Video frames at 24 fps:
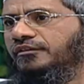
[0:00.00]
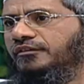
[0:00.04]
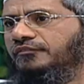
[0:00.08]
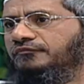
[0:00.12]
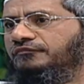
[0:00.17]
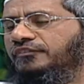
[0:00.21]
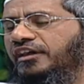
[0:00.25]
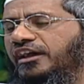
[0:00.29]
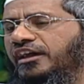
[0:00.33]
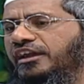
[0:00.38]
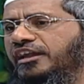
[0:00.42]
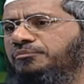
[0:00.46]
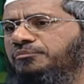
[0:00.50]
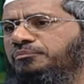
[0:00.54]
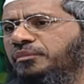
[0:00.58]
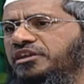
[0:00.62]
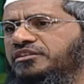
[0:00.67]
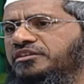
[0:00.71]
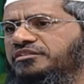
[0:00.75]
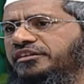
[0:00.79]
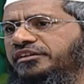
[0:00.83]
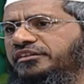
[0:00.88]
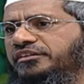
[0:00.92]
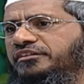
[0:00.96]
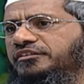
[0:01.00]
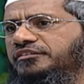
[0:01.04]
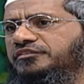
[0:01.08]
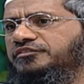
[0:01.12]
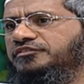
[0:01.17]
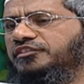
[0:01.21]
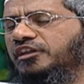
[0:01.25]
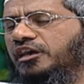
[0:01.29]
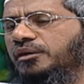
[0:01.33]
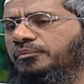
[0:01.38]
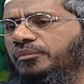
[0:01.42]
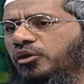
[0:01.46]
where it
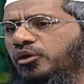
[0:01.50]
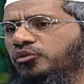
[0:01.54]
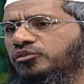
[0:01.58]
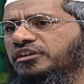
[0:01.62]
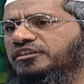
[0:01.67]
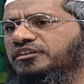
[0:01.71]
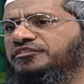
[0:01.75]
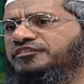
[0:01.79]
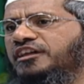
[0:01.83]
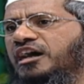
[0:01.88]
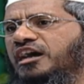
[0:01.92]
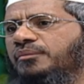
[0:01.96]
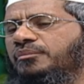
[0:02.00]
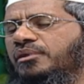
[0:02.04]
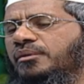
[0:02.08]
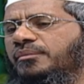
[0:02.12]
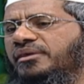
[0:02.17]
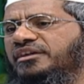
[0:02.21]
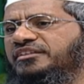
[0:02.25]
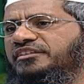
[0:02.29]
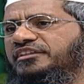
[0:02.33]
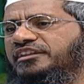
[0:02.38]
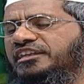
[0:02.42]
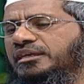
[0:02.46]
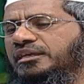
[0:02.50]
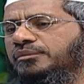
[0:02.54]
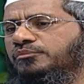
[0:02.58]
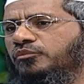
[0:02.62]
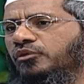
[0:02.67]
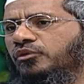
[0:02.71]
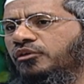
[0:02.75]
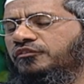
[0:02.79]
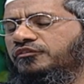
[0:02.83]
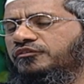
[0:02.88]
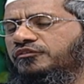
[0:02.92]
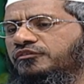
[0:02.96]
mentions about a Sahaba by the name
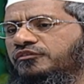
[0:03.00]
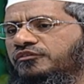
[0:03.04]
of